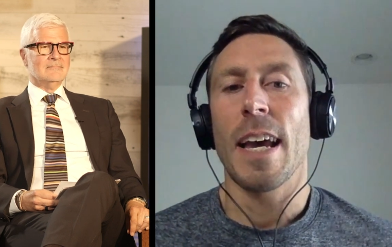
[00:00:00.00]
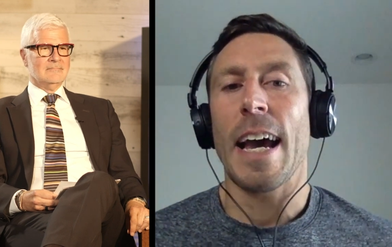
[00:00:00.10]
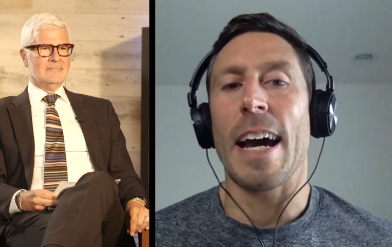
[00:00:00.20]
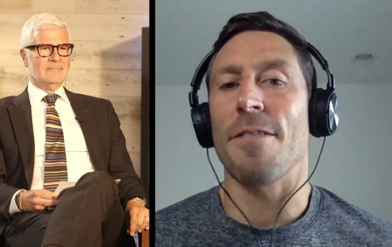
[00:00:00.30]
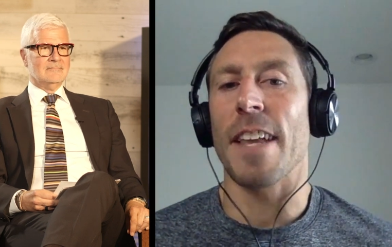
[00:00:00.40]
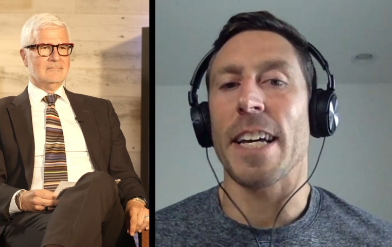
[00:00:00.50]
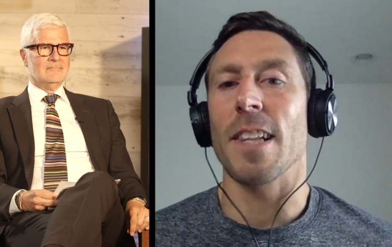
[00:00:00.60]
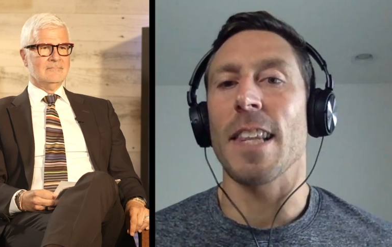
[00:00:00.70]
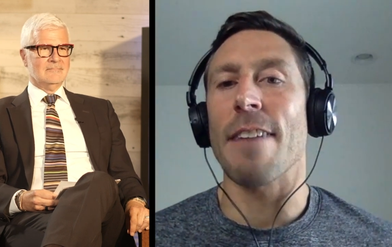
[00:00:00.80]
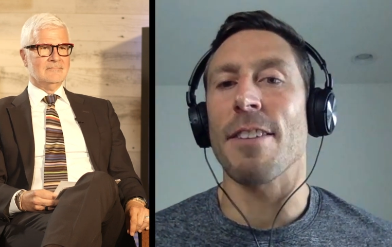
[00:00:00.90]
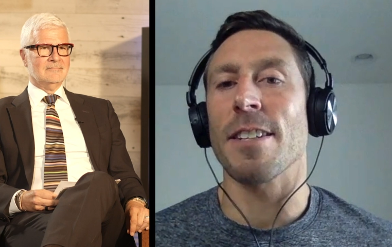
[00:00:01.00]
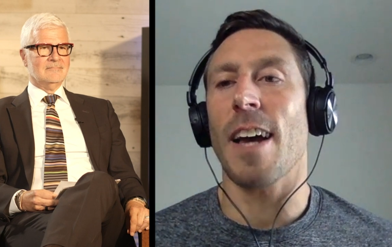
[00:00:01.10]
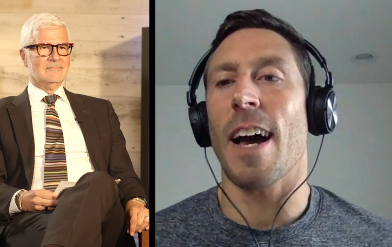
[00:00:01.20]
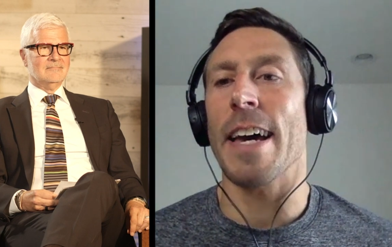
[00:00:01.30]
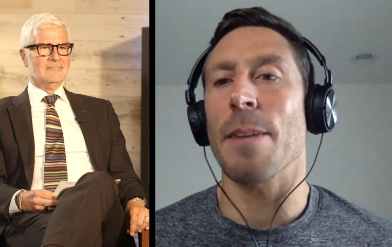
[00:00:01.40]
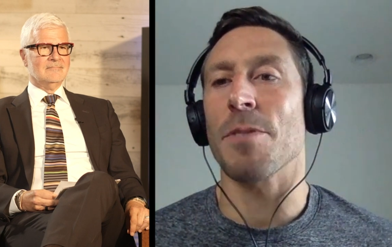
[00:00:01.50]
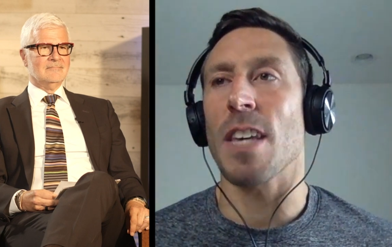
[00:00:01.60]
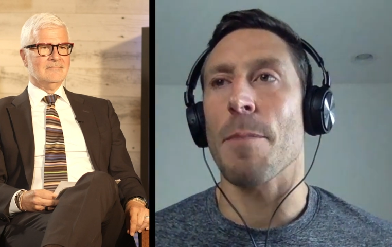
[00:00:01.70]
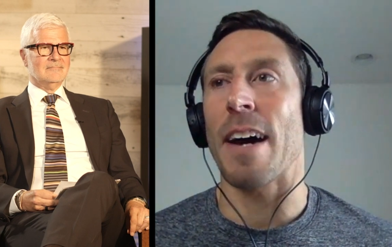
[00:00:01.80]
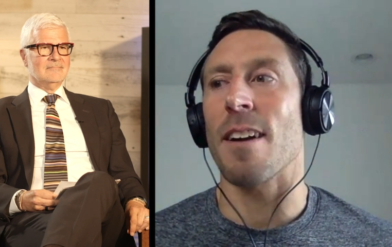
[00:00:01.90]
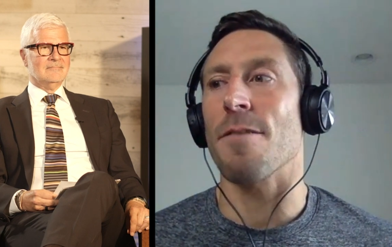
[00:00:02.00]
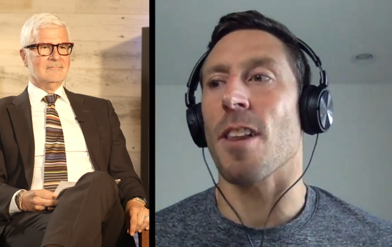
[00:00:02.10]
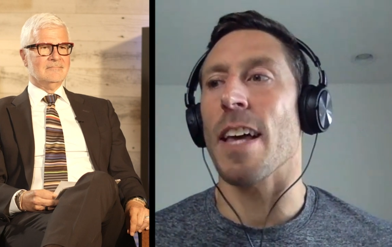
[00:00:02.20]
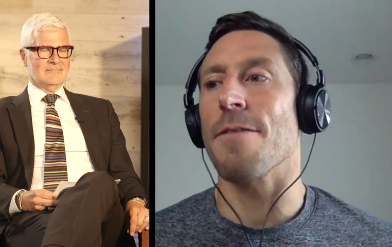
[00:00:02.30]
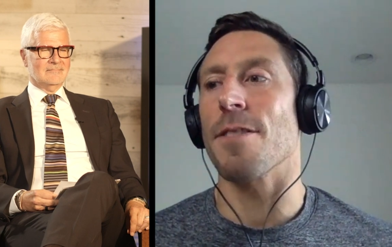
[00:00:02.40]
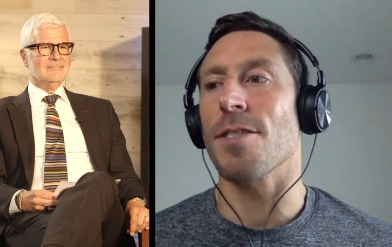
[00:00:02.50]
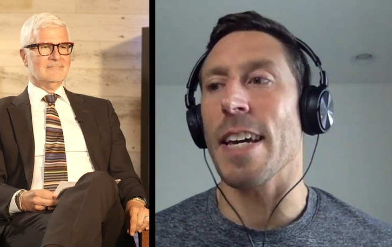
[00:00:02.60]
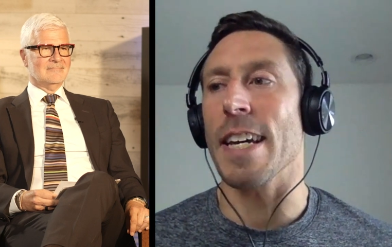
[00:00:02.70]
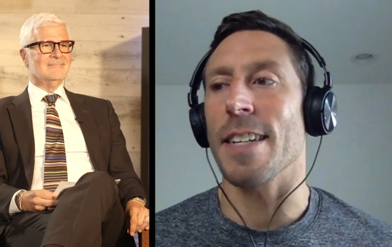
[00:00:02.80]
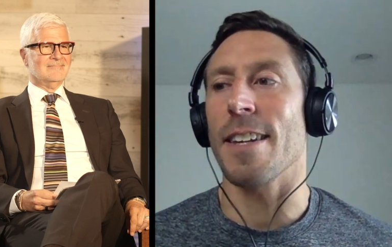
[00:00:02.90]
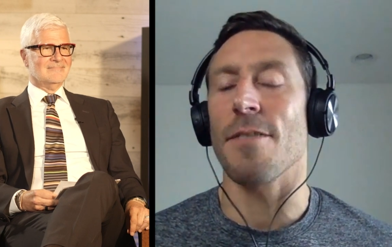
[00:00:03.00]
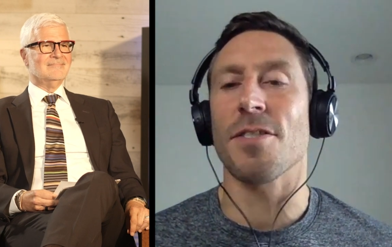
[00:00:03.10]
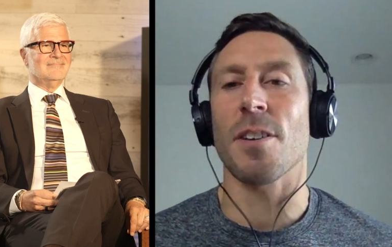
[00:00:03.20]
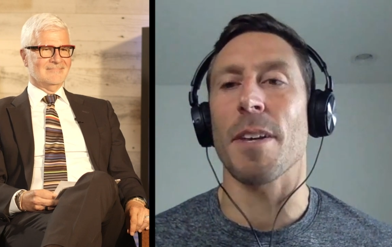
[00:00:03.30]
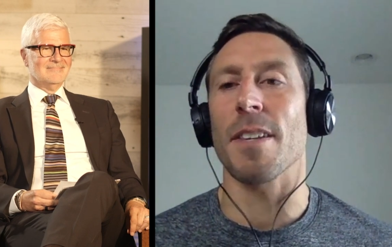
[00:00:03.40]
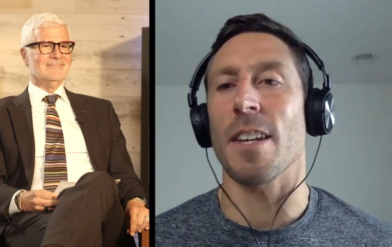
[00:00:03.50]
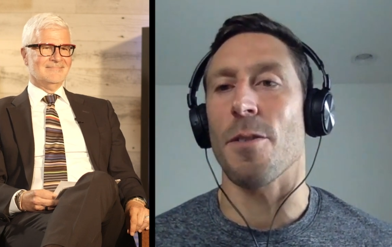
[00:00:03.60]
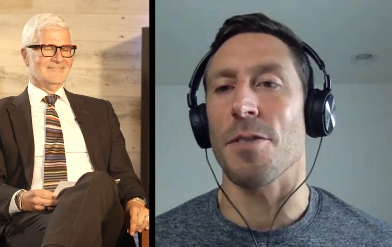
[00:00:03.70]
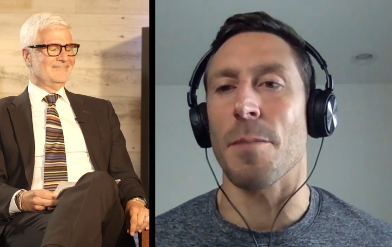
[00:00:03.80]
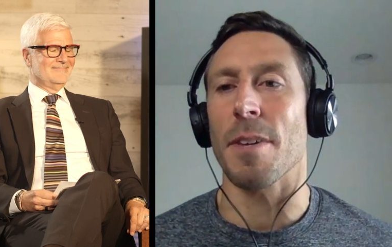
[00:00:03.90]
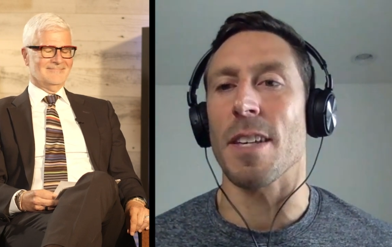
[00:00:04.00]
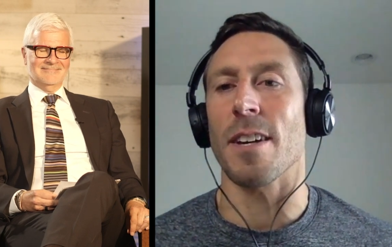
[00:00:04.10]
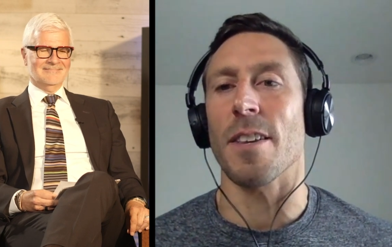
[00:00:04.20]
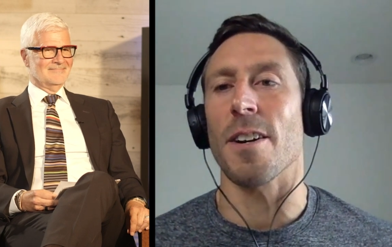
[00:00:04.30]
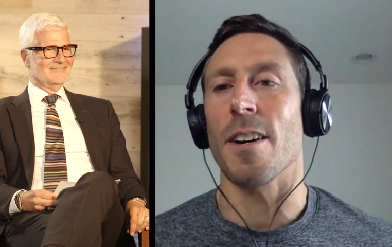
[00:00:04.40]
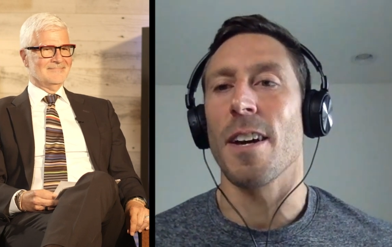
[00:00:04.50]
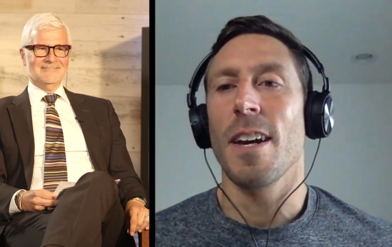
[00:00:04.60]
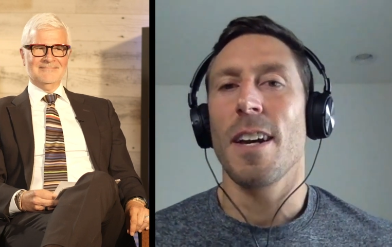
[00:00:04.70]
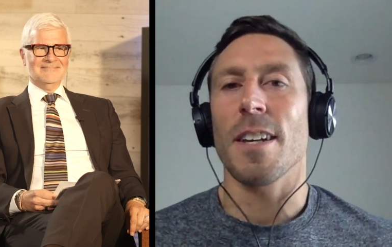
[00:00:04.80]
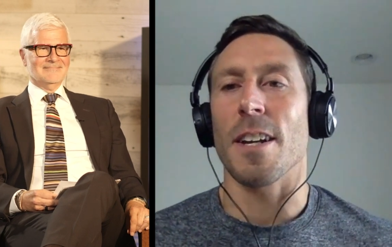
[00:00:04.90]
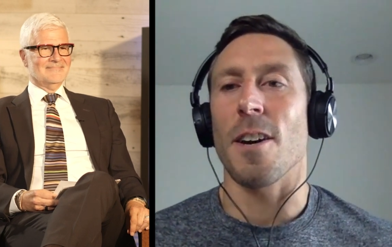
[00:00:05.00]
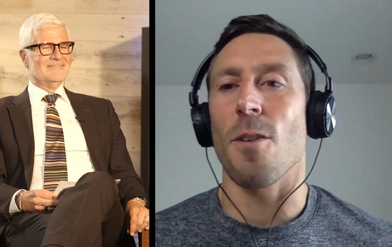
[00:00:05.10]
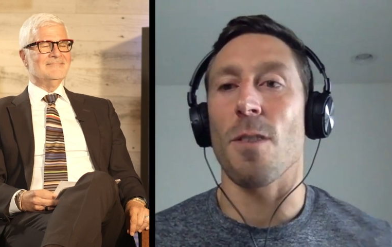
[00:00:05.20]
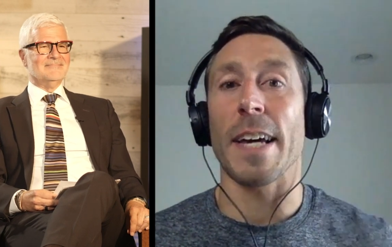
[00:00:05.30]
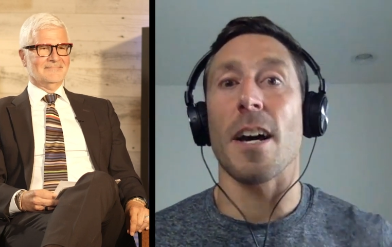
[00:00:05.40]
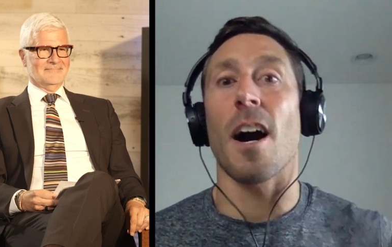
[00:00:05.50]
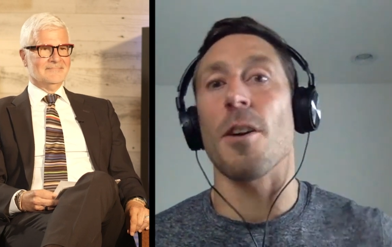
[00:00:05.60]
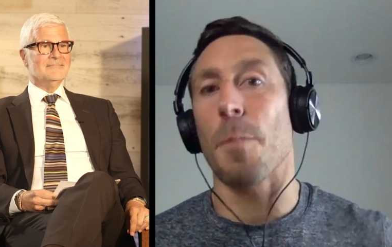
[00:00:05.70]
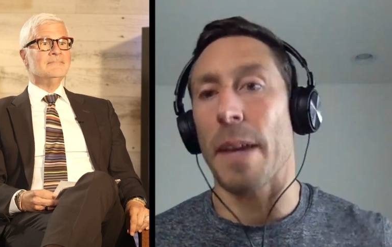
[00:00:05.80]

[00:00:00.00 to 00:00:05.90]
Speaker 1: have like 11 times the amount of glyphosate of some of you know some of these other you know like other